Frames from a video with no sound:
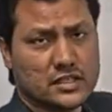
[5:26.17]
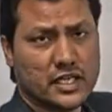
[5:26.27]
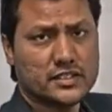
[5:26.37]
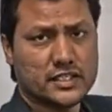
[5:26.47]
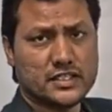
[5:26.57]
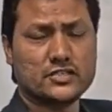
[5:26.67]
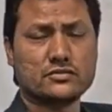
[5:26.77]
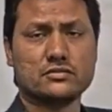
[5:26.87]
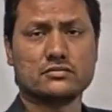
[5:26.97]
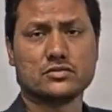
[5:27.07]
right, and that
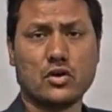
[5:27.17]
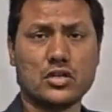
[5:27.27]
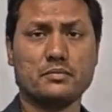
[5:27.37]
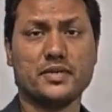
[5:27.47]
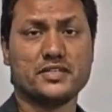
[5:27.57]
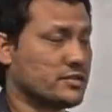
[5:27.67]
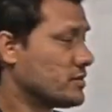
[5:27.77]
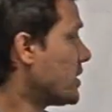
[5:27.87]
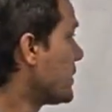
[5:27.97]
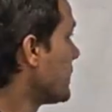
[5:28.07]
is called the
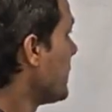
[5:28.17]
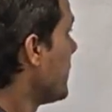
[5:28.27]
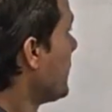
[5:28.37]
basis, right.